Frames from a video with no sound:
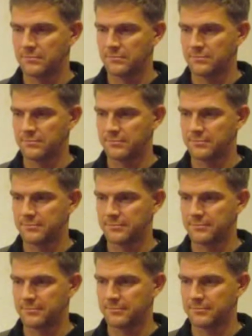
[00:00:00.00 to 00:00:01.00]

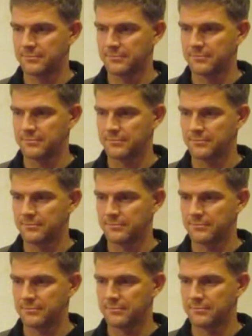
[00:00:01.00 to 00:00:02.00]

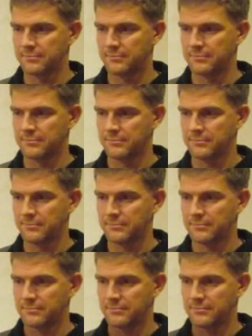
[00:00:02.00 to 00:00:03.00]

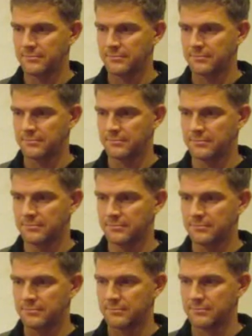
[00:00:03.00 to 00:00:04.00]

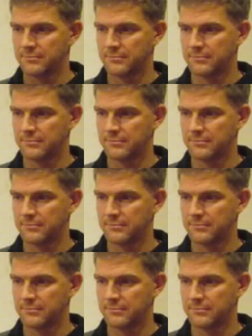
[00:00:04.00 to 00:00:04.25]
No words are spoken by the person on screen.